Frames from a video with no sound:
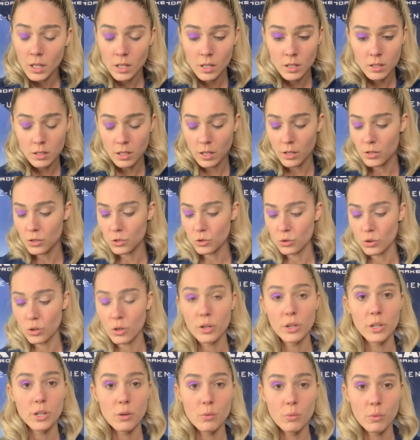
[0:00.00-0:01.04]
So the
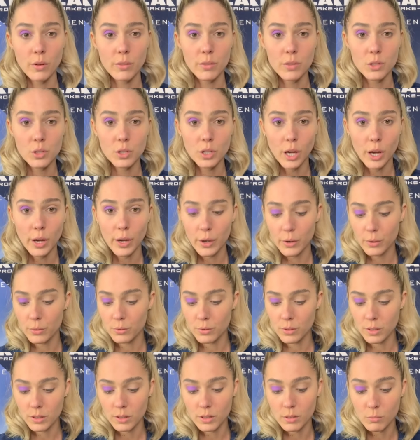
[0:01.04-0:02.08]
stronger you want the
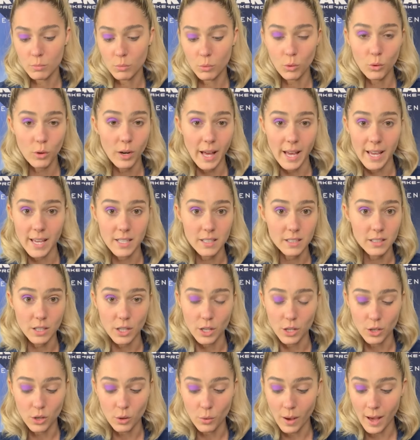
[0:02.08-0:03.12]
tone, the more layers
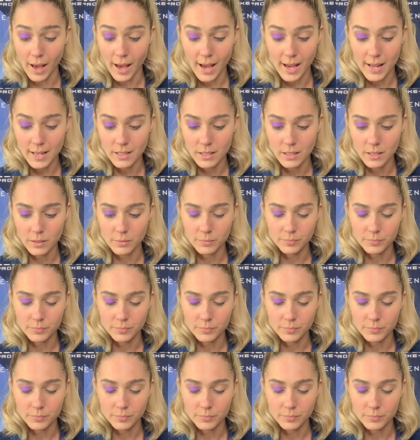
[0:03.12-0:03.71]
that you add.